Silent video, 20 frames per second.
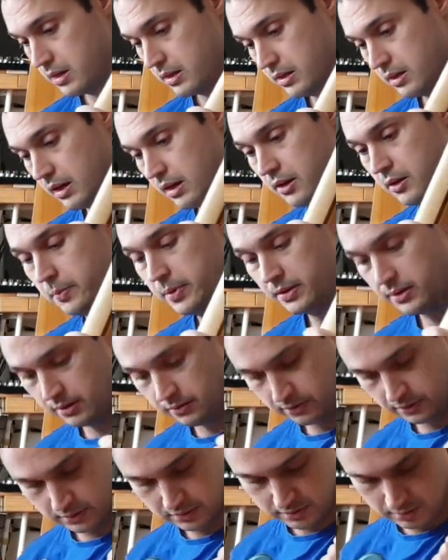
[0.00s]
a little bit
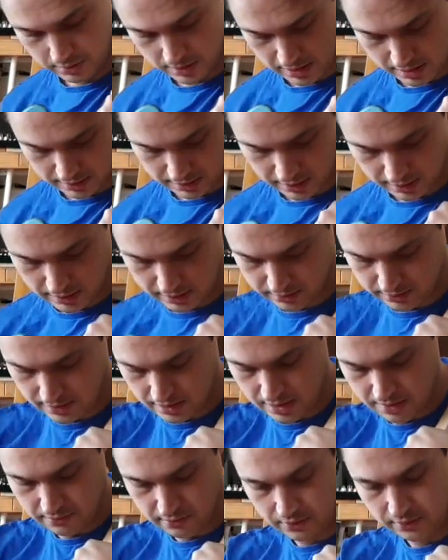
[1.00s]
different. What else I can
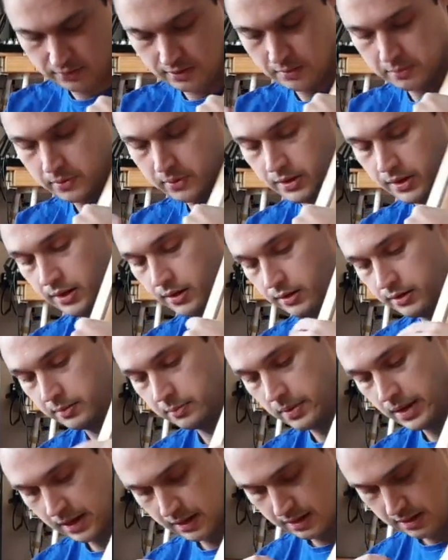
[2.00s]
say? For example, here, the
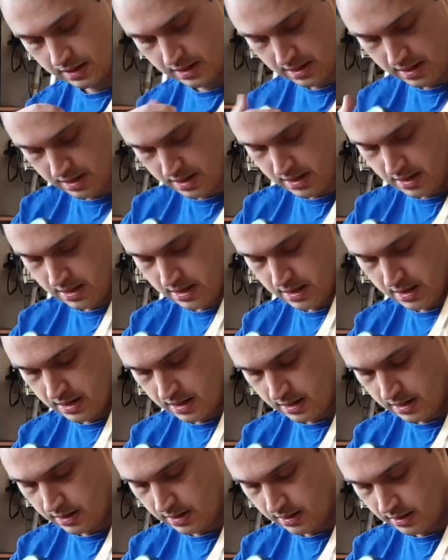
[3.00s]
black.
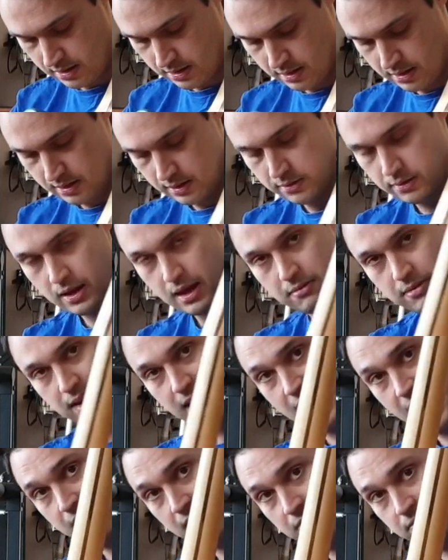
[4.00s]
You have an
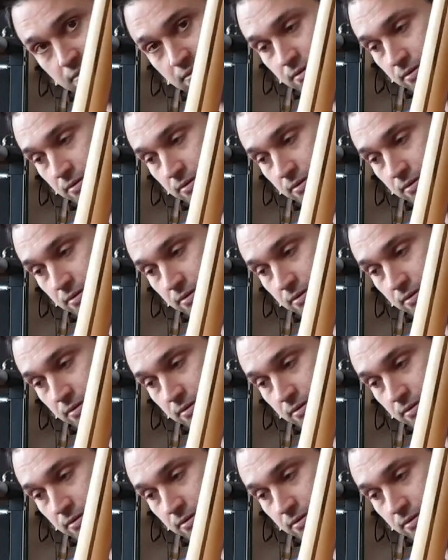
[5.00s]
F,